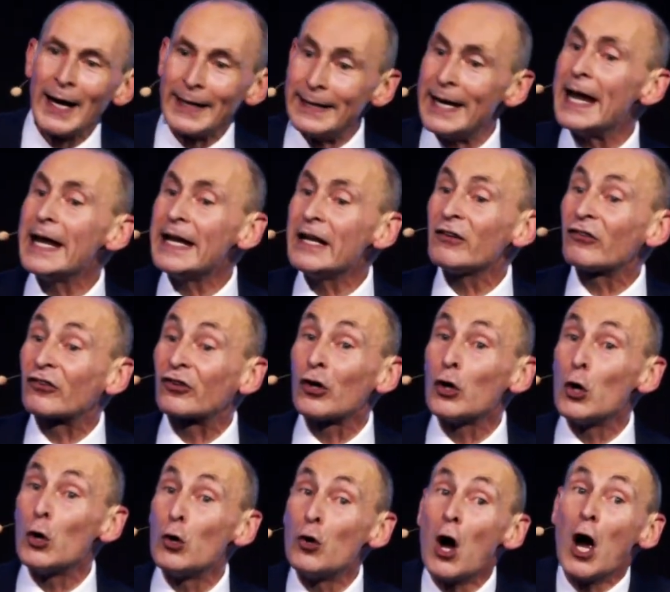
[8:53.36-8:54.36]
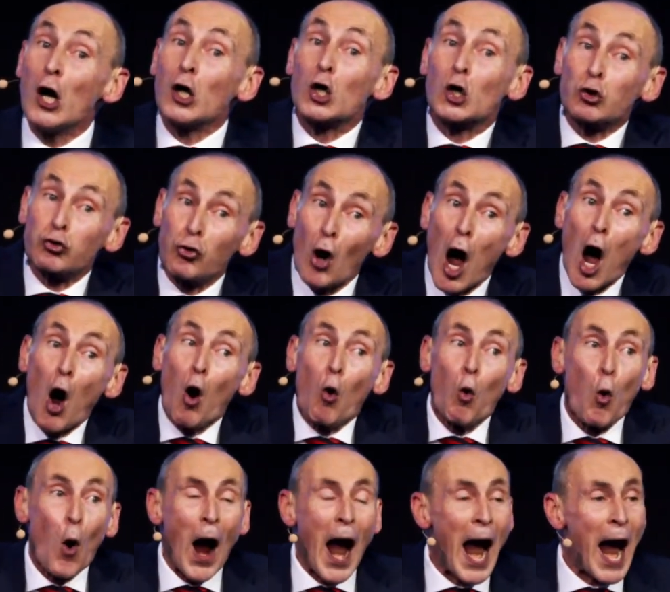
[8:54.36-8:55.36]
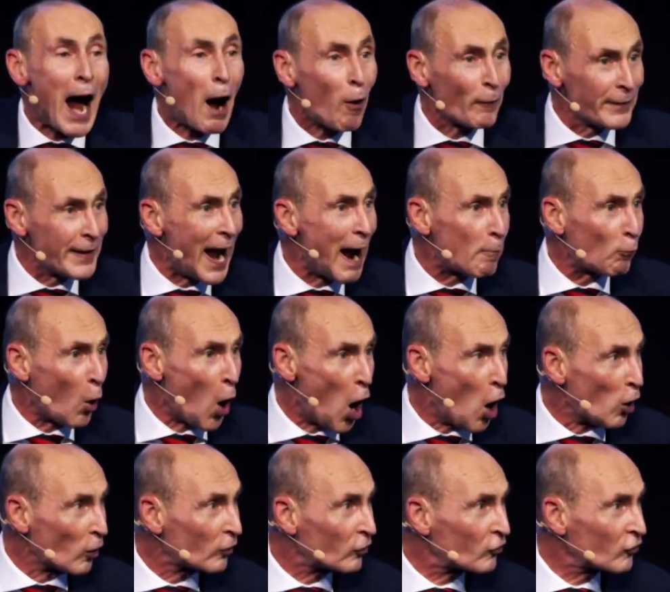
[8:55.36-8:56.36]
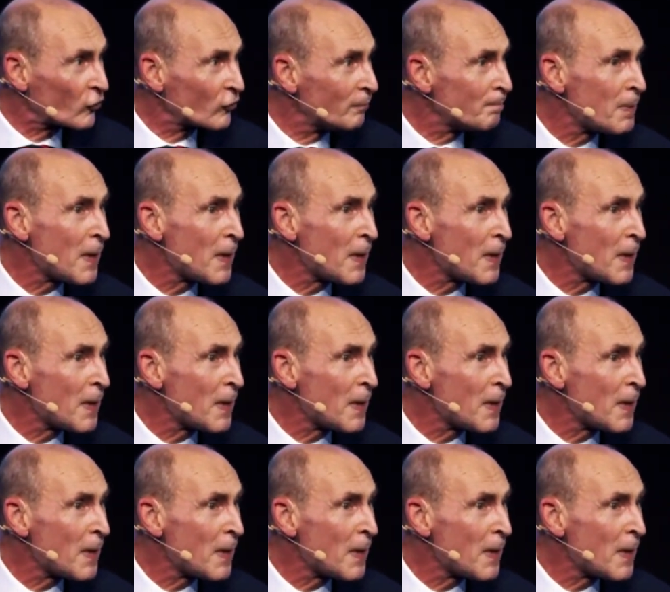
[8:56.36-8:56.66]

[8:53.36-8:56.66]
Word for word: need to grow our networks.